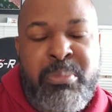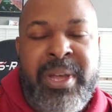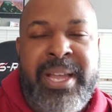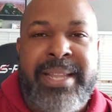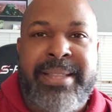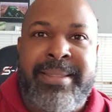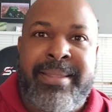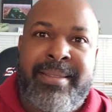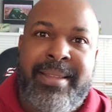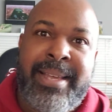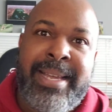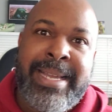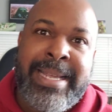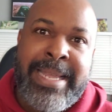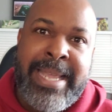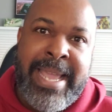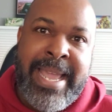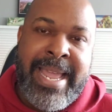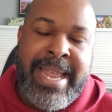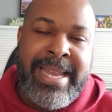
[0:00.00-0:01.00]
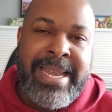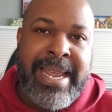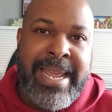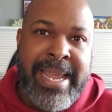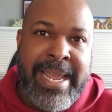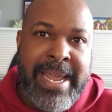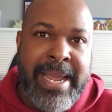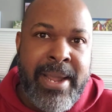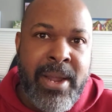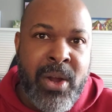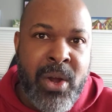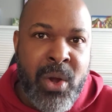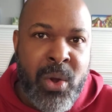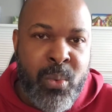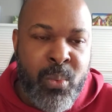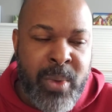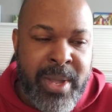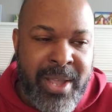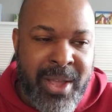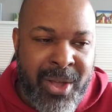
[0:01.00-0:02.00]
but again, here
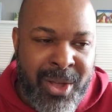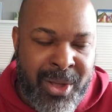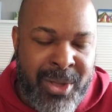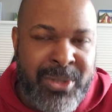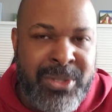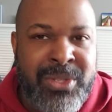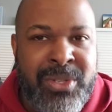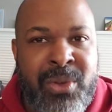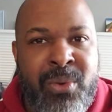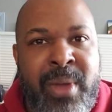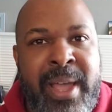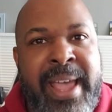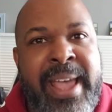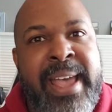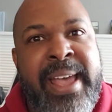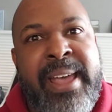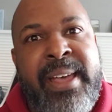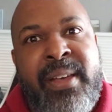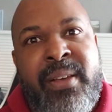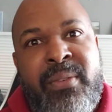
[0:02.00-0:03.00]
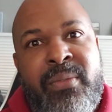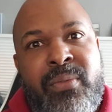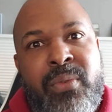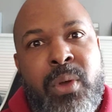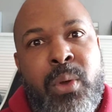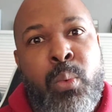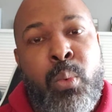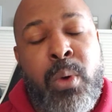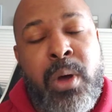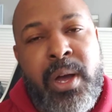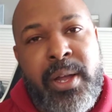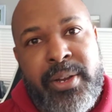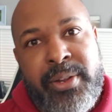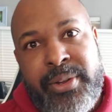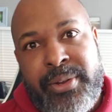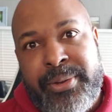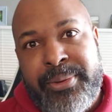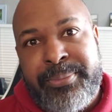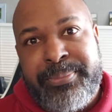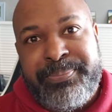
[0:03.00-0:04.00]
we also have
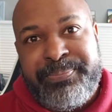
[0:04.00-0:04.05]
water.